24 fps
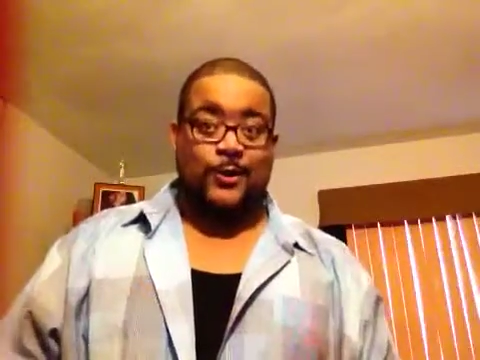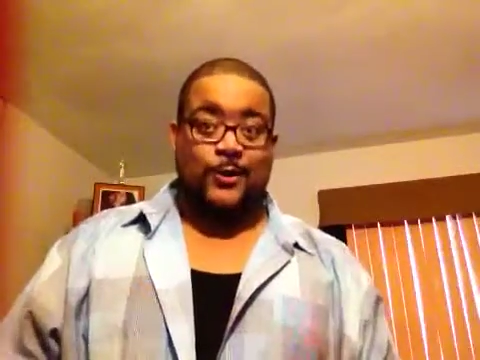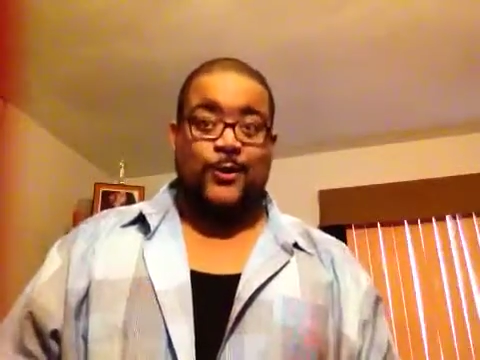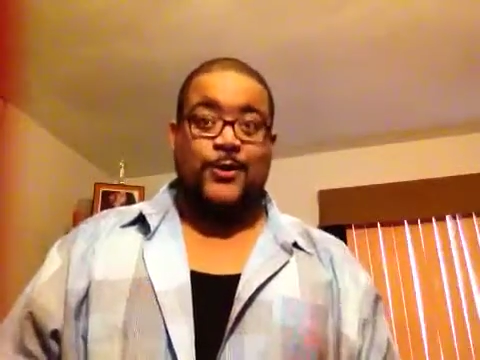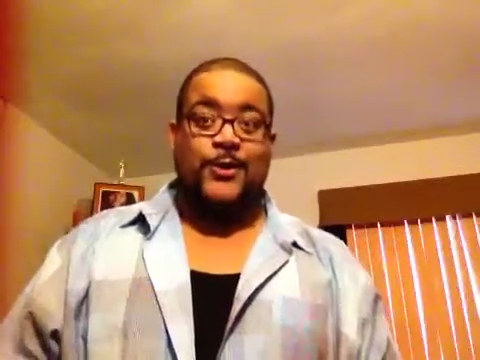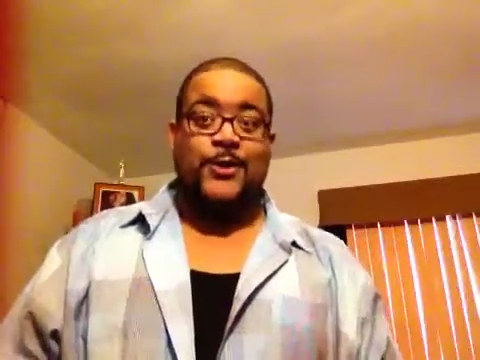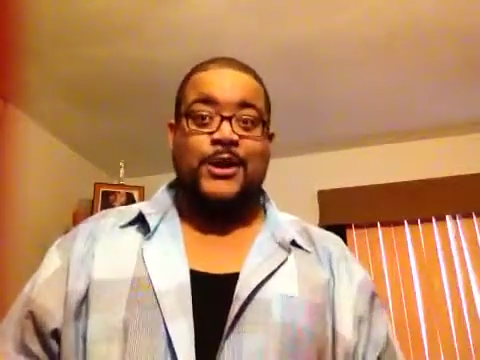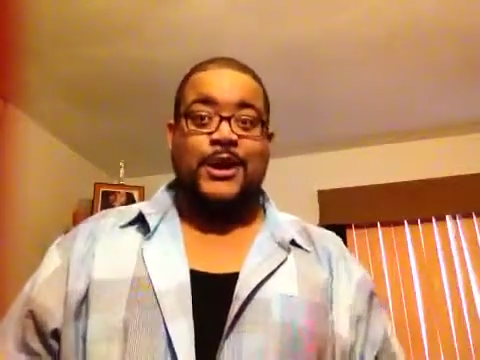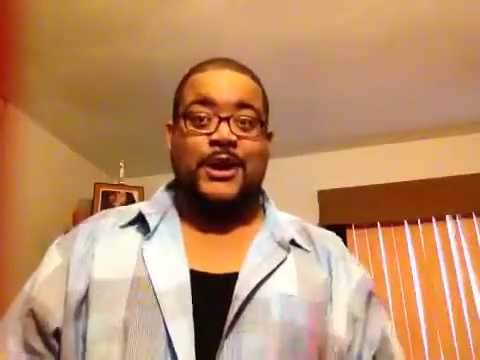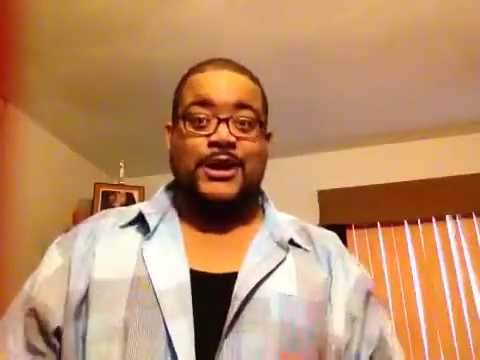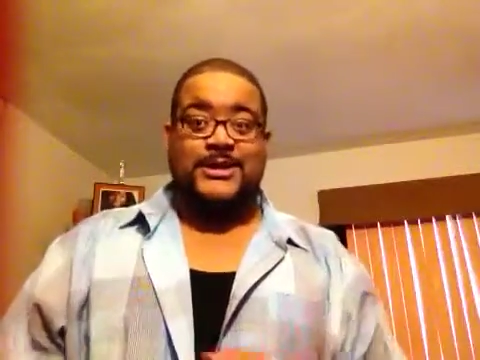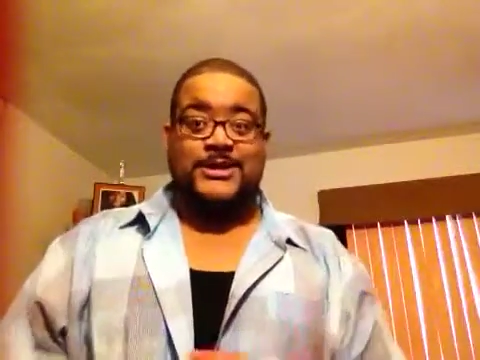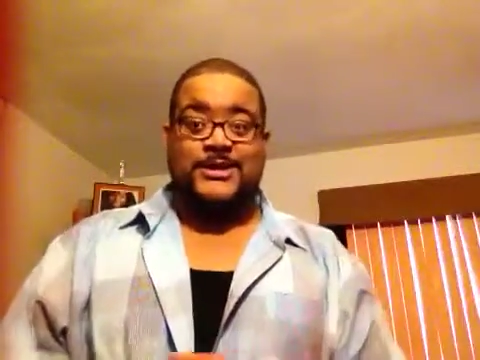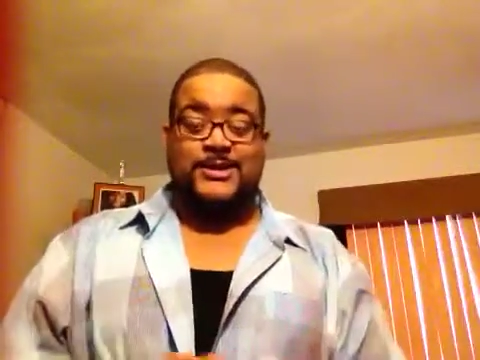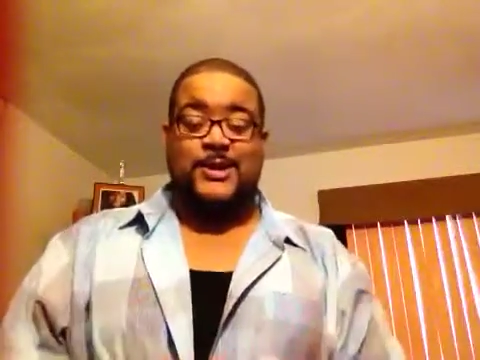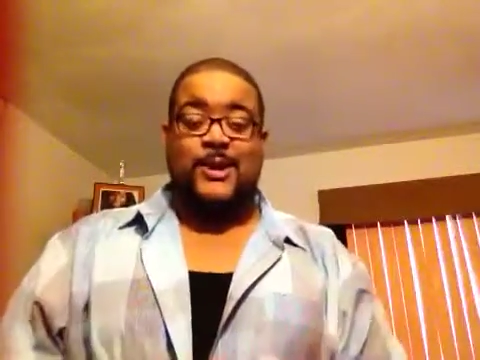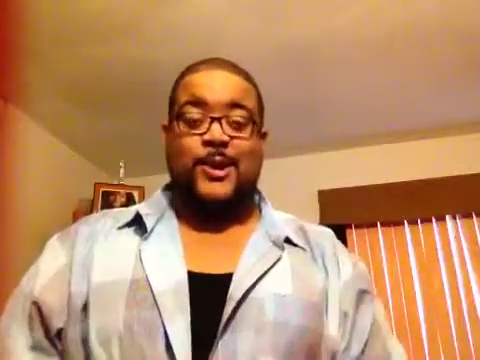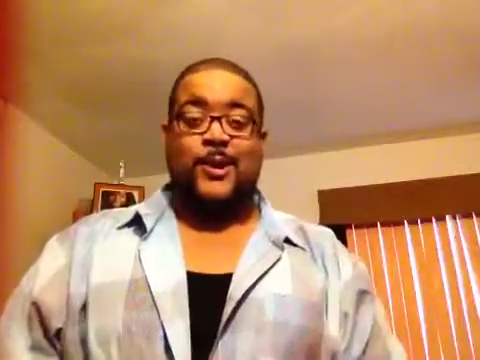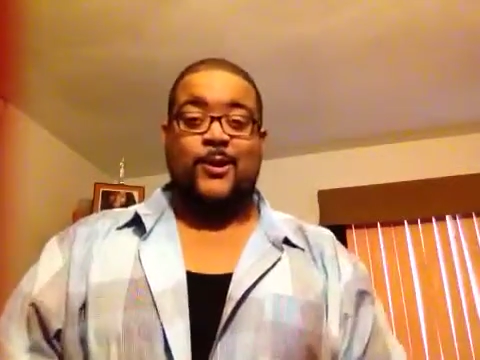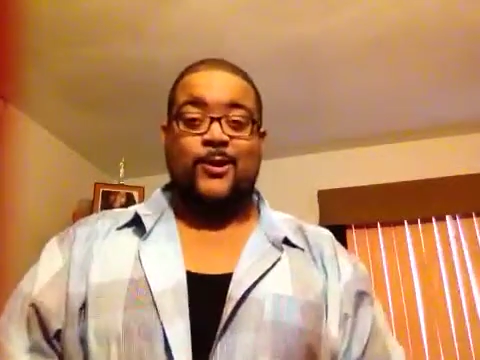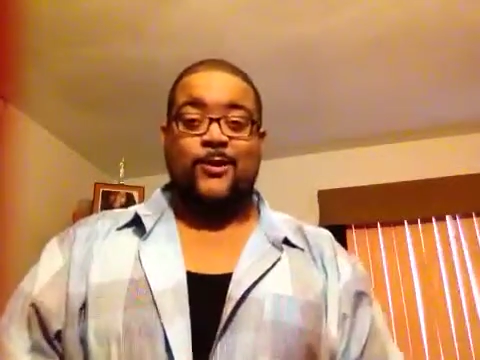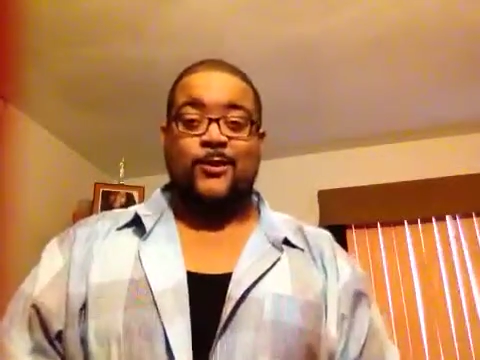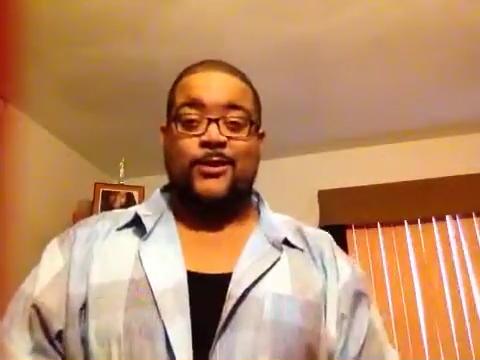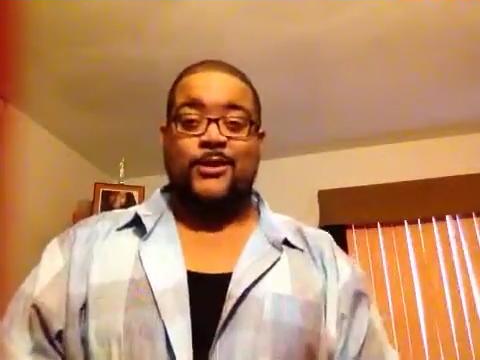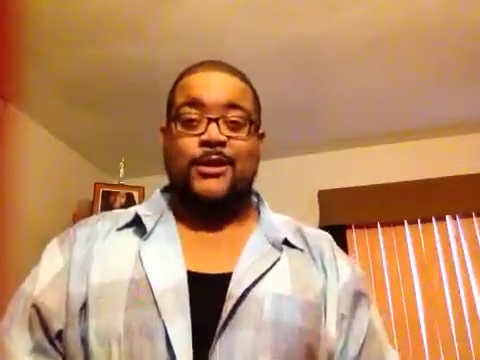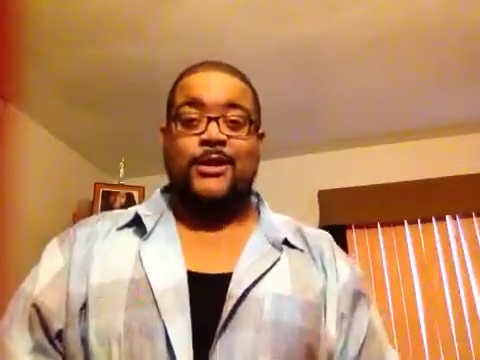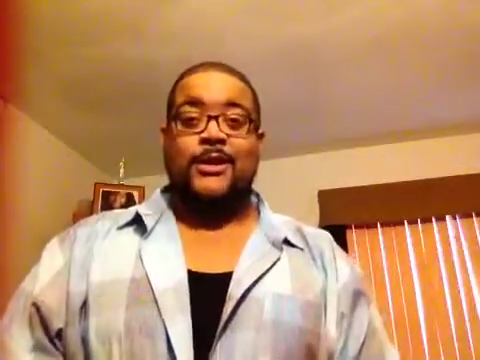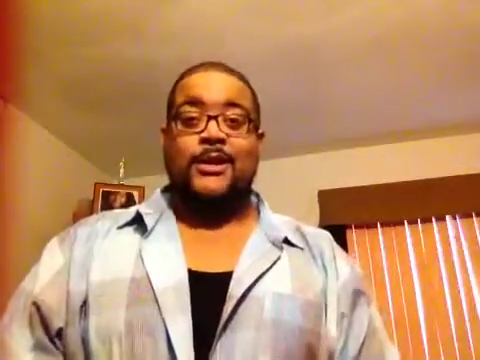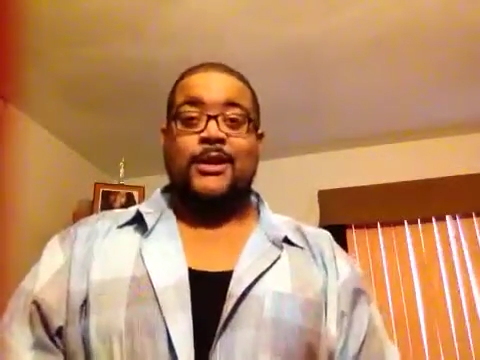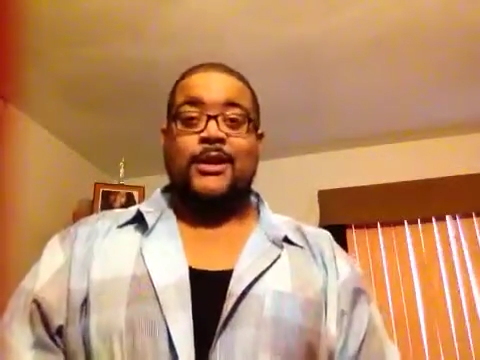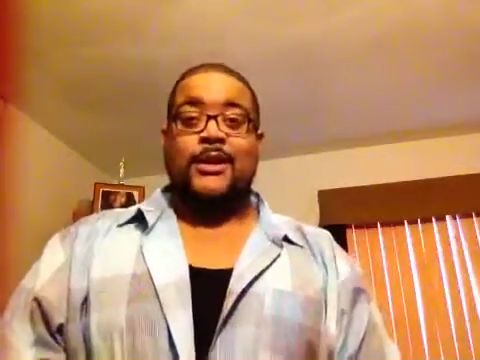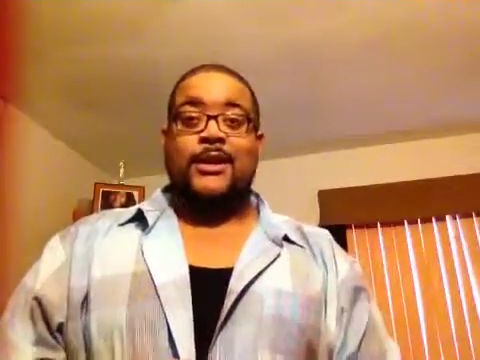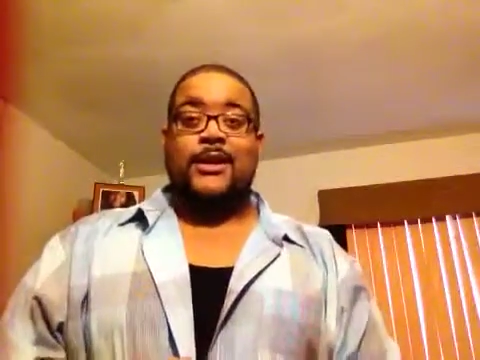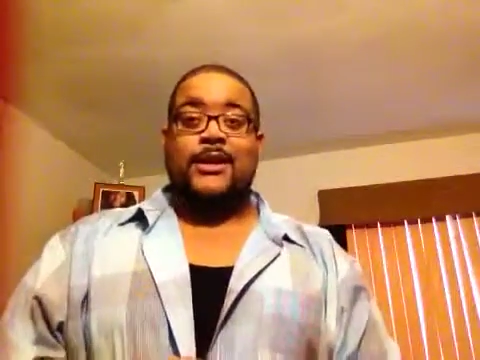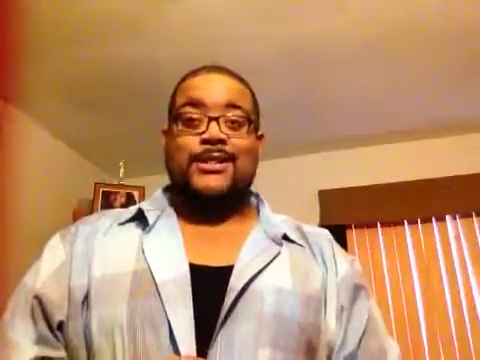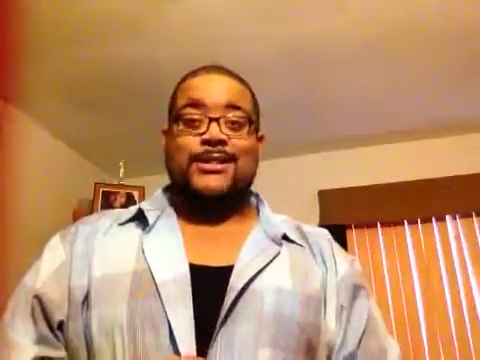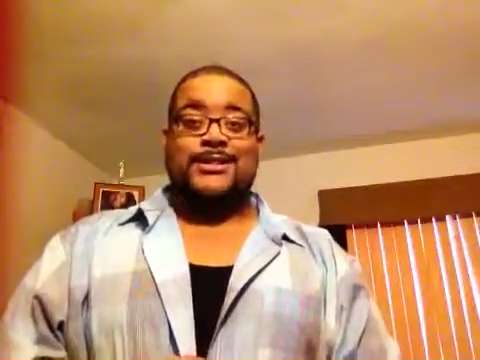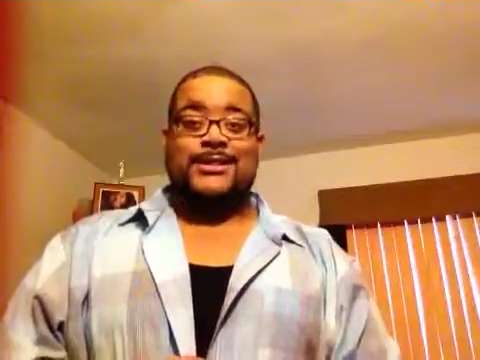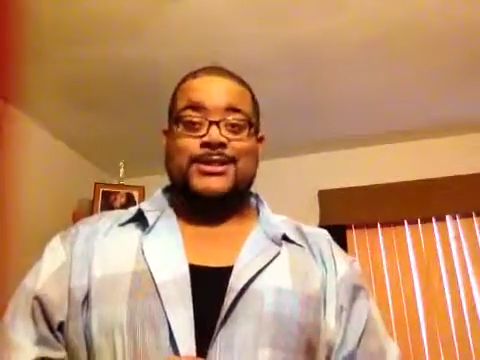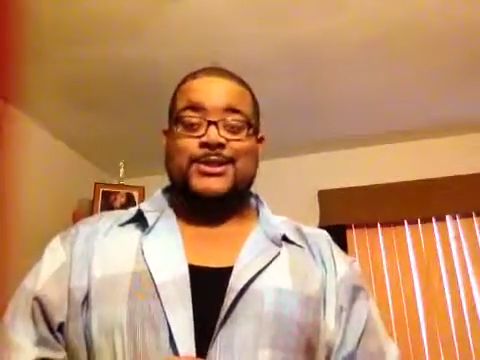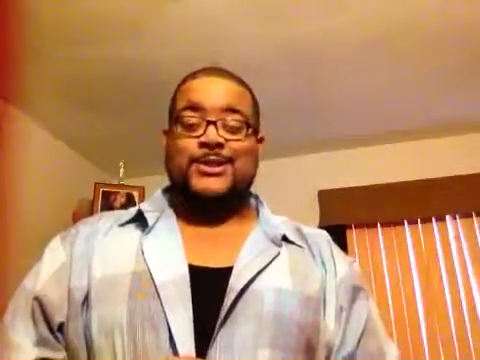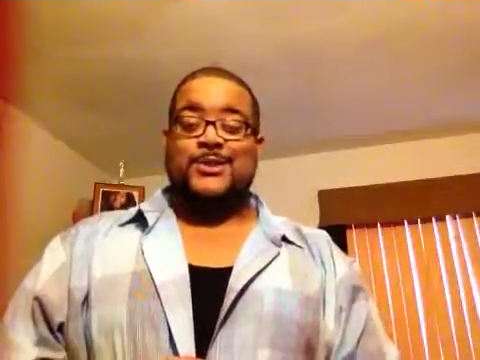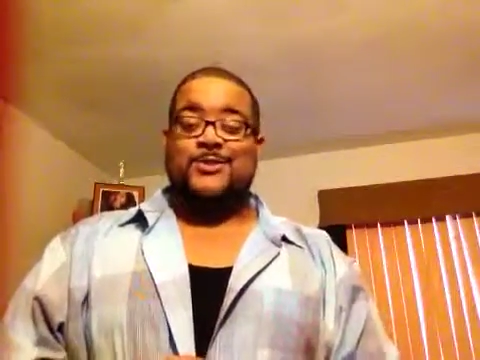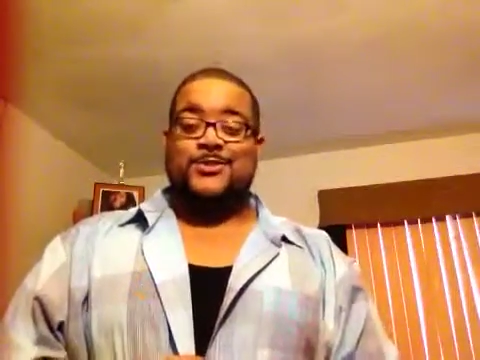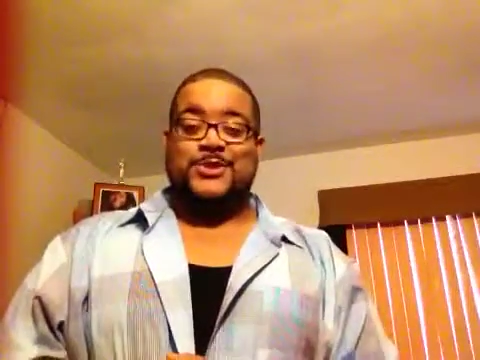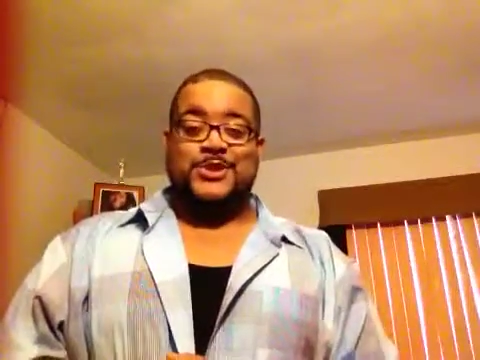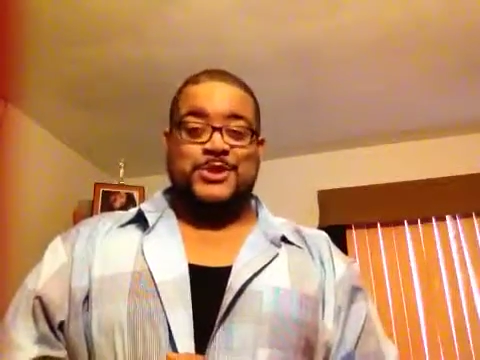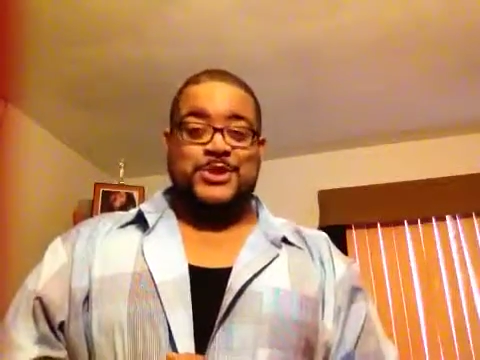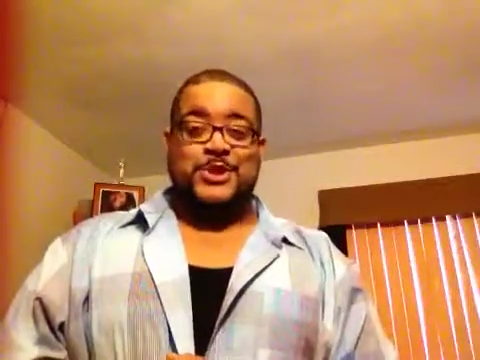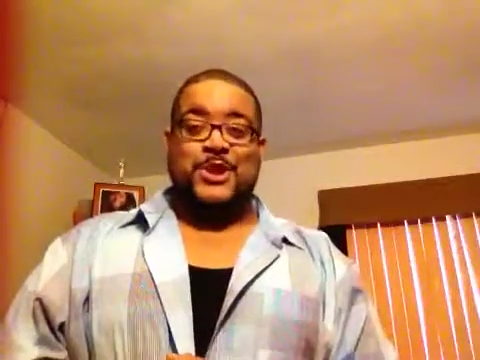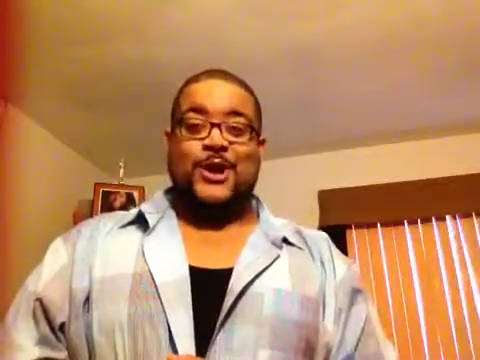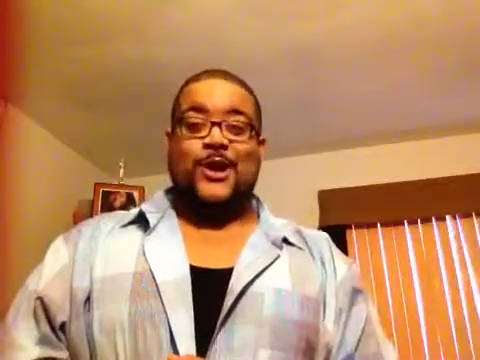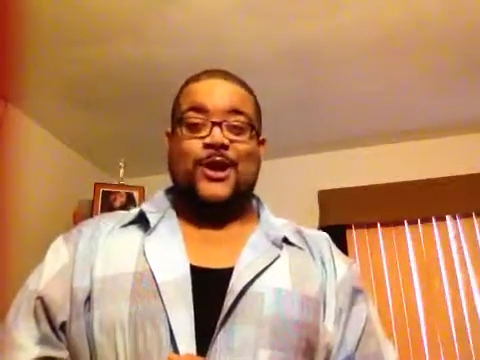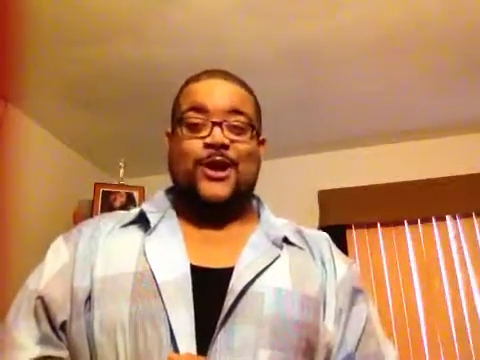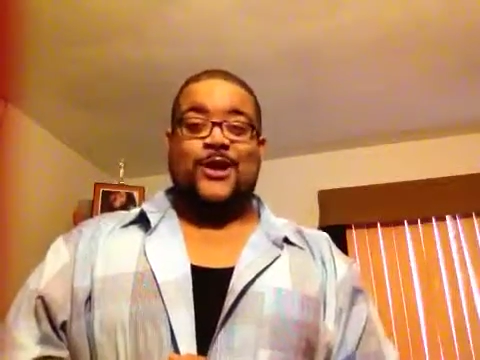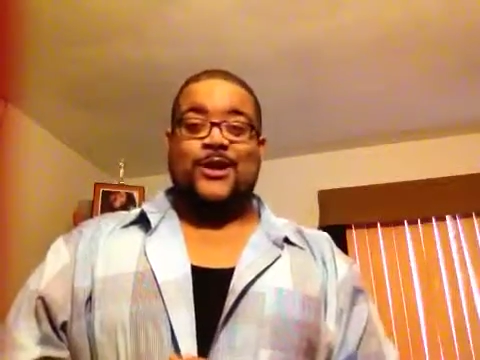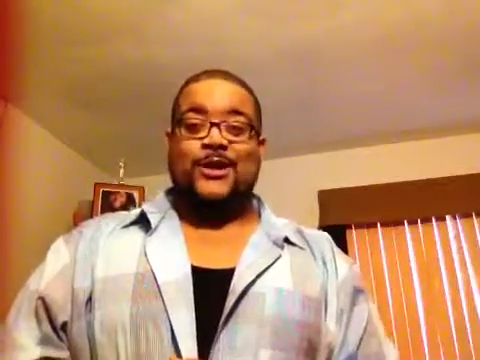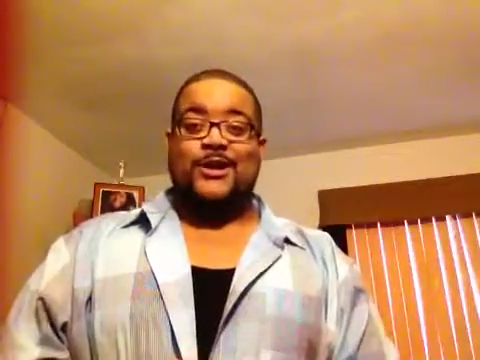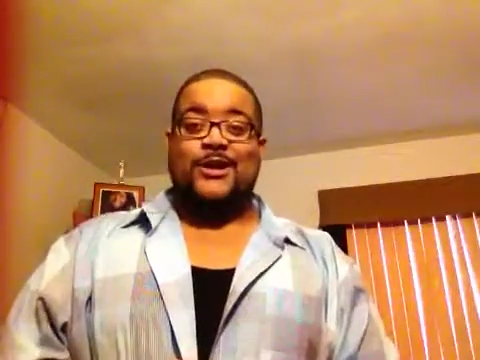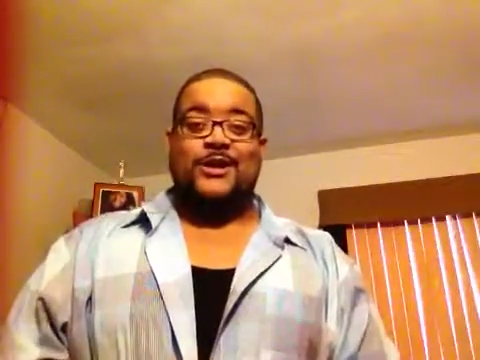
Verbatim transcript: who you guys know the superstar.